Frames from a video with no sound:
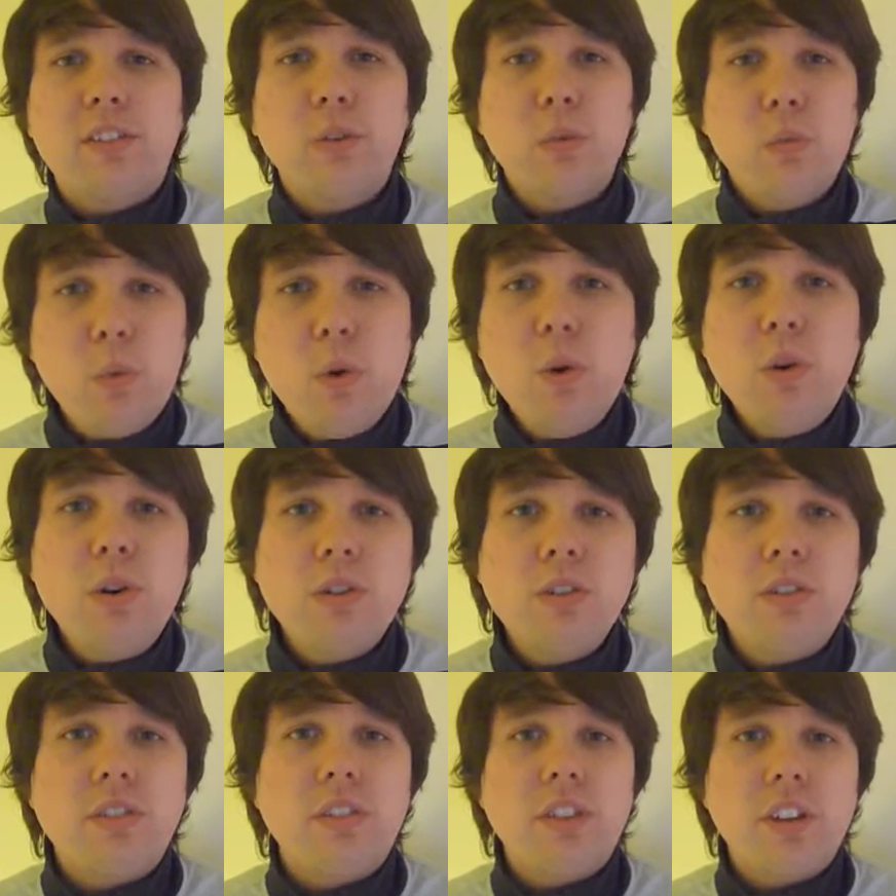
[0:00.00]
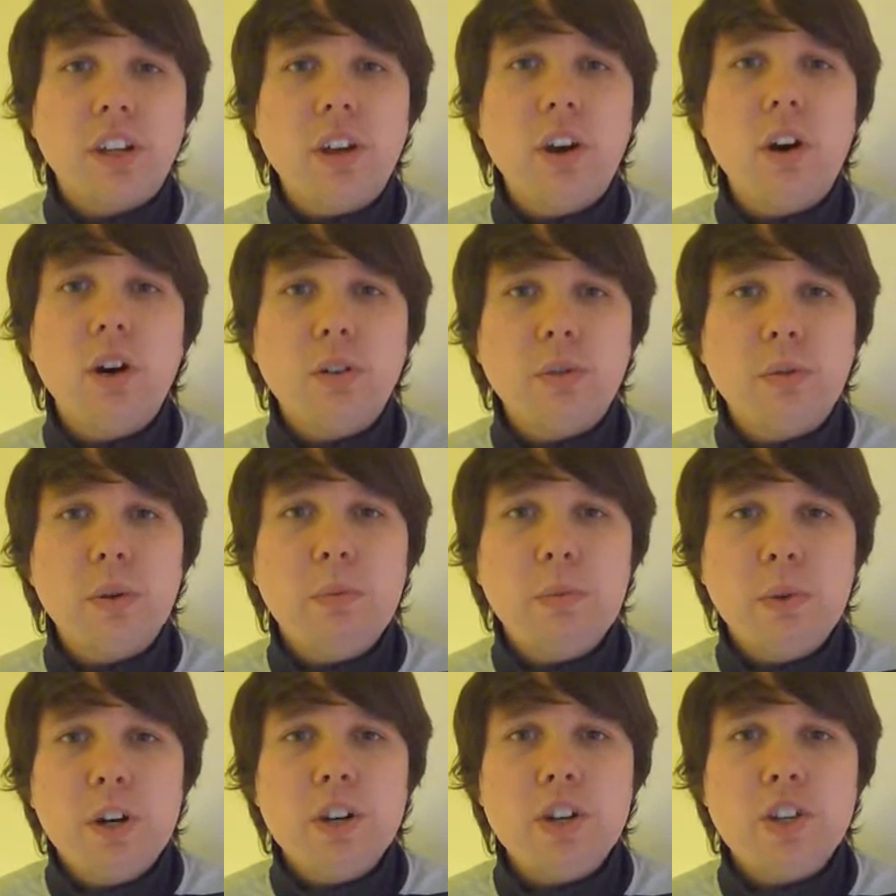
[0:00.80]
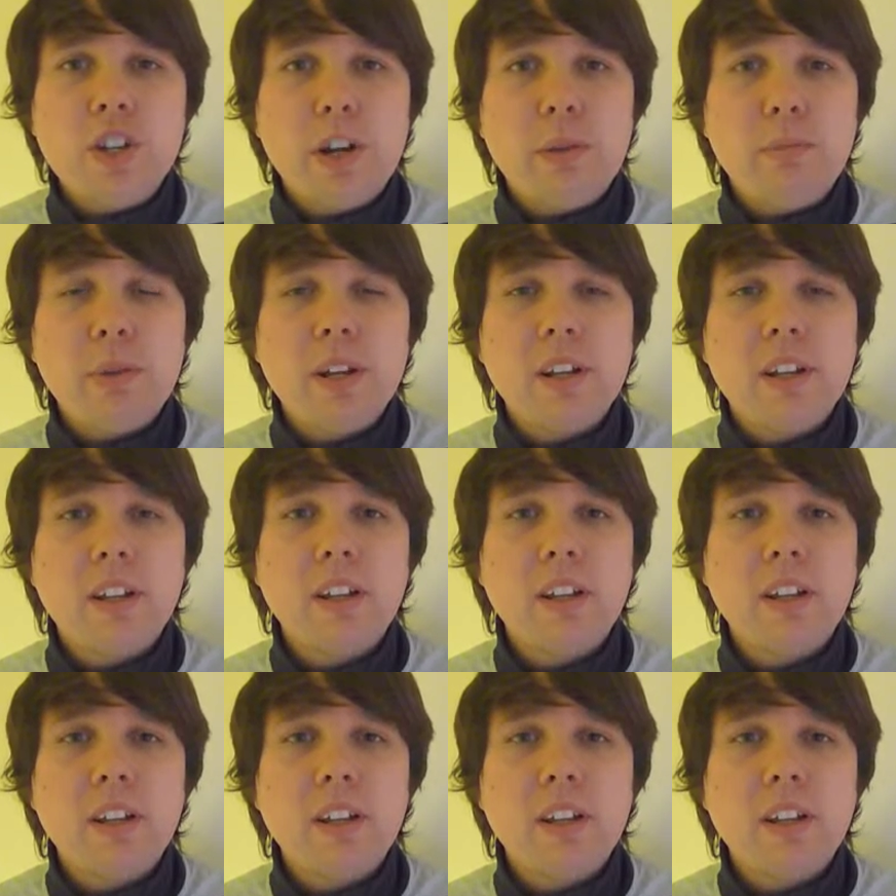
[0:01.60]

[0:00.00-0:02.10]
towards the God we worship?